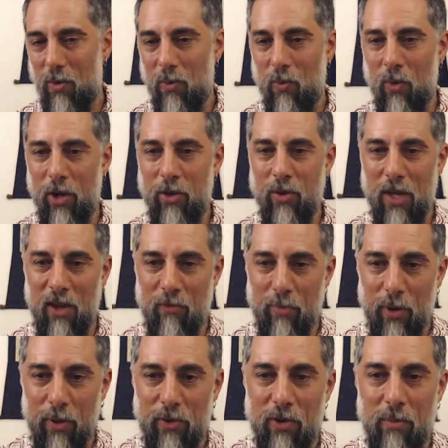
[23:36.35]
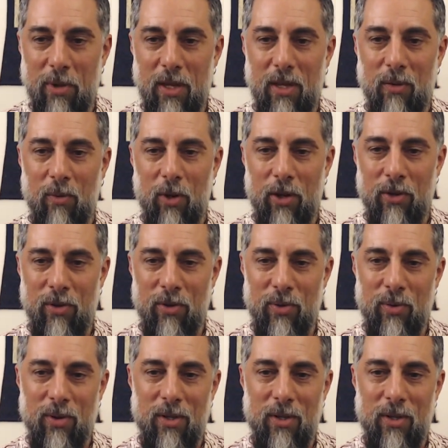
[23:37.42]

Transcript: One who gave birth to me, one who